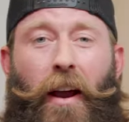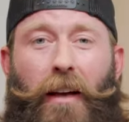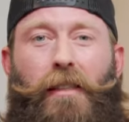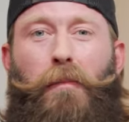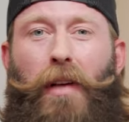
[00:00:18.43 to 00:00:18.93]
right
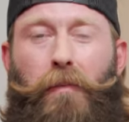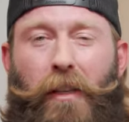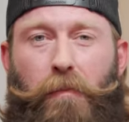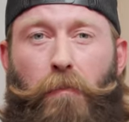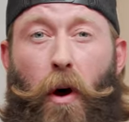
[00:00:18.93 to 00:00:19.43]
guys, sometimes
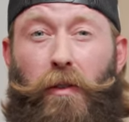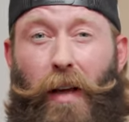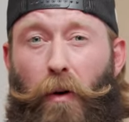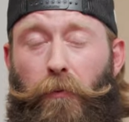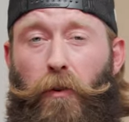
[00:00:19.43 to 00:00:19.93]
it's most
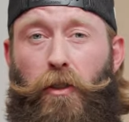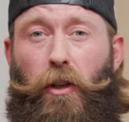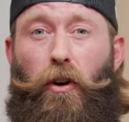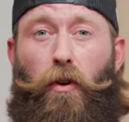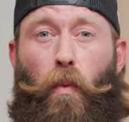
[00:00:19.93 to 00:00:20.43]
helpful
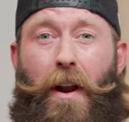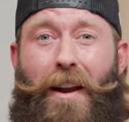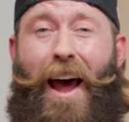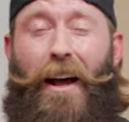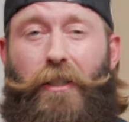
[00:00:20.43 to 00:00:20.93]
to learn what
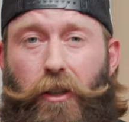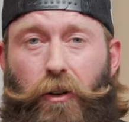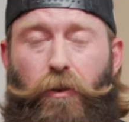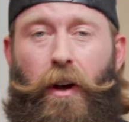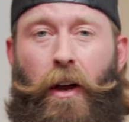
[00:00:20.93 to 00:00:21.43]
not to
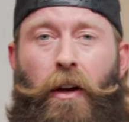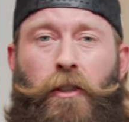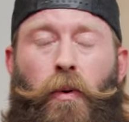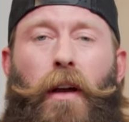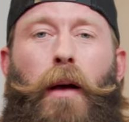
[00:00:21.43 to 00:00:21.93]
do.
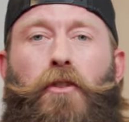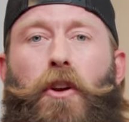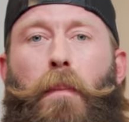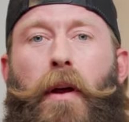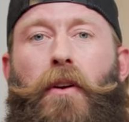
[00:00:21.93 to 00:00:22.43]
So when it comes to
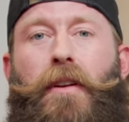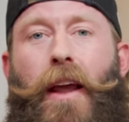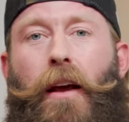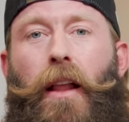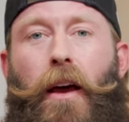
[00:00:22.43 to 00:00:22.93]
your beard
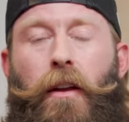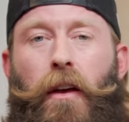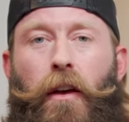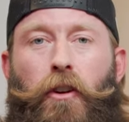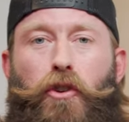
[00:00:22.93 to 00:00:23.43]
neckline,
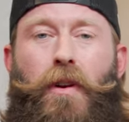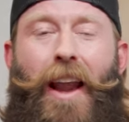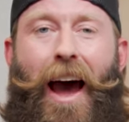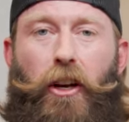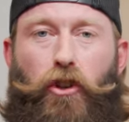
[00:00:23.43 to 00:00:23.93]
do
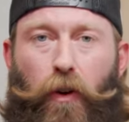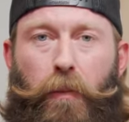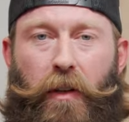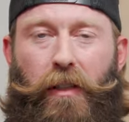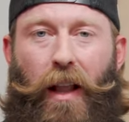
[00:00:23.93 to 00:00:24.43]
not
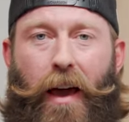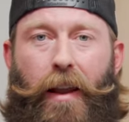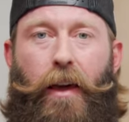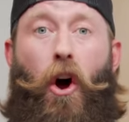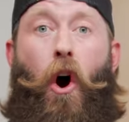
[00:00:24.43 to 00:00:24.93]
trim this
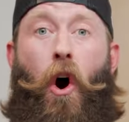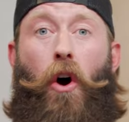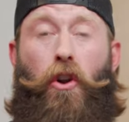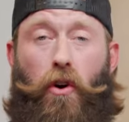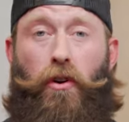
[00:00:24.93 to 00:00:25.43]
line in
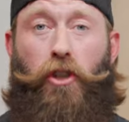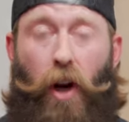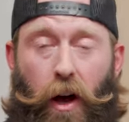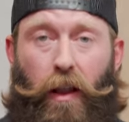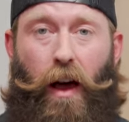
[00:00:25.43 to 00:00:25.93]
on your
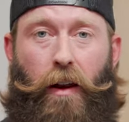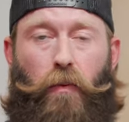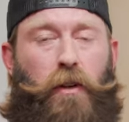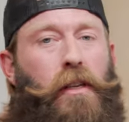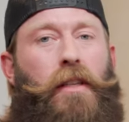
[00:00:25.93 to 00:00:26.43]

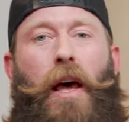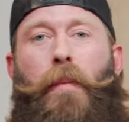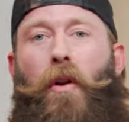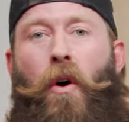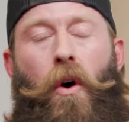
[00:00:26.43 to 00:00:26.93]
jawline. We see this
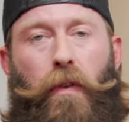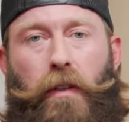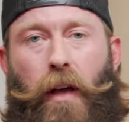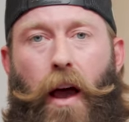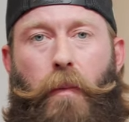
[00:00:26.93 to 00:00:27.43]
happen all the
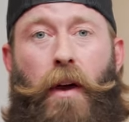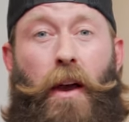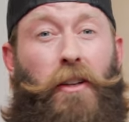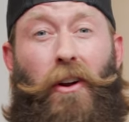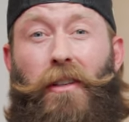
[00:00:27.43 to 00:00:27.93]
time.
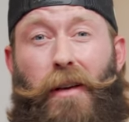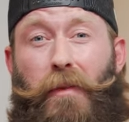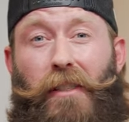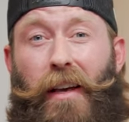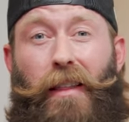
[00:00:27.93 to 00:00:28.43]
It's honestly a
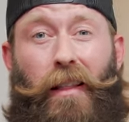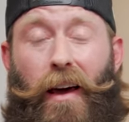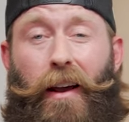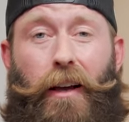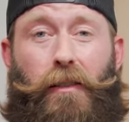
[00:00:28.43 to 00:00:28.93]
mistake that a
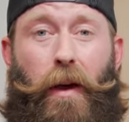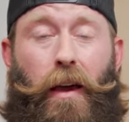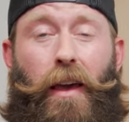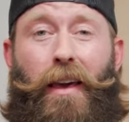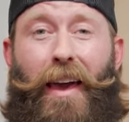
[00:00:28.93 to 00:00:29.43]
lot of guys
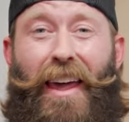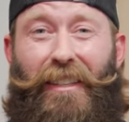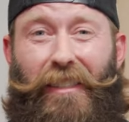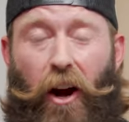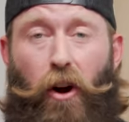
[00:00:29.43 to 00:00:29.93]
make and
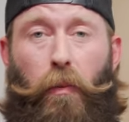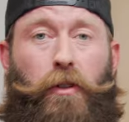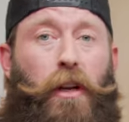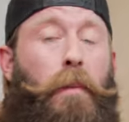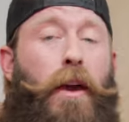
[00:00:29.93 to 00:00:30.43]
it's terrible.
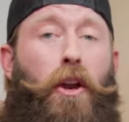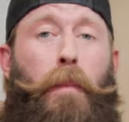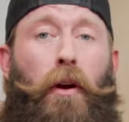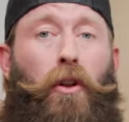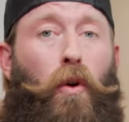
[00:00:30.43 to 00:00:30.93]
It's gonna make your
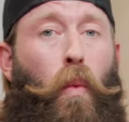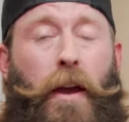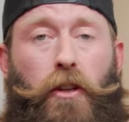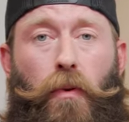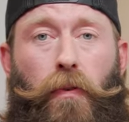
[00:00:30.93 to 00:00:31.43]
beard look
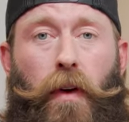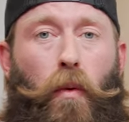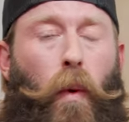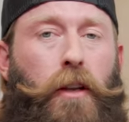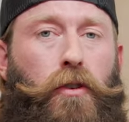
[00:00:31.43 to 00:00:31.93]
way too
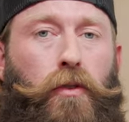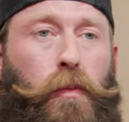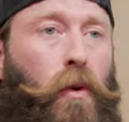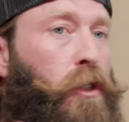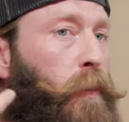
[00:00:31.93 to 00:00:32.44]
thin, way too
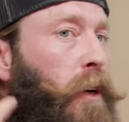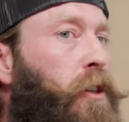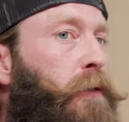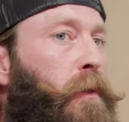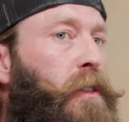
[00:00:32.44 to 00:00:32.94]
small,
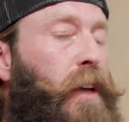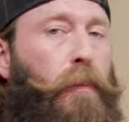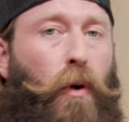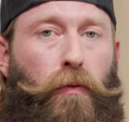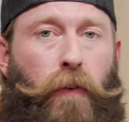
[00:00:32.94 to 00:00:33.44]
especially from the
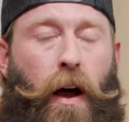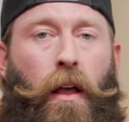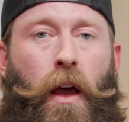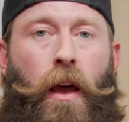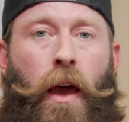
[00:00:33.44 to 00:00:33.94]
side
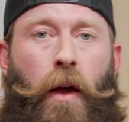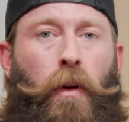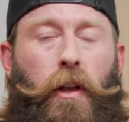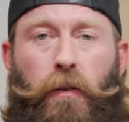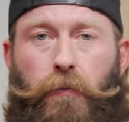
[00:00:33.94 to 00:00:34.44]
profile. And
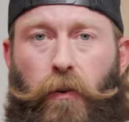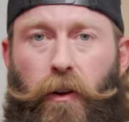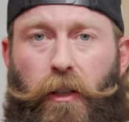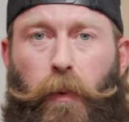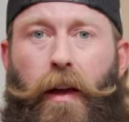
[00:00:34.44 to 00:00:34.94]
really to
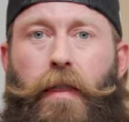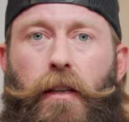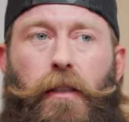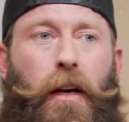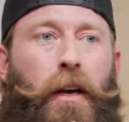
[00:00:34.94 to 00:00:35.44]
further explain
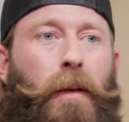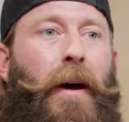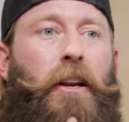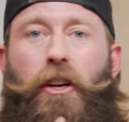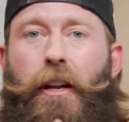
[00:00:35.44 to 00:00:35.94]
this,
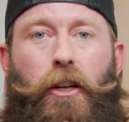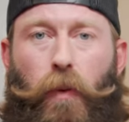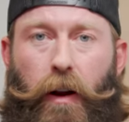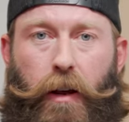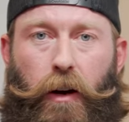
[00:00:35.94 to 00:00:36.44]
my chin is
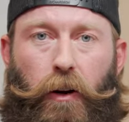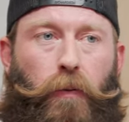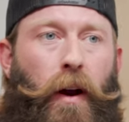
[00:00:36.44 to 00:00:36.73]
right here,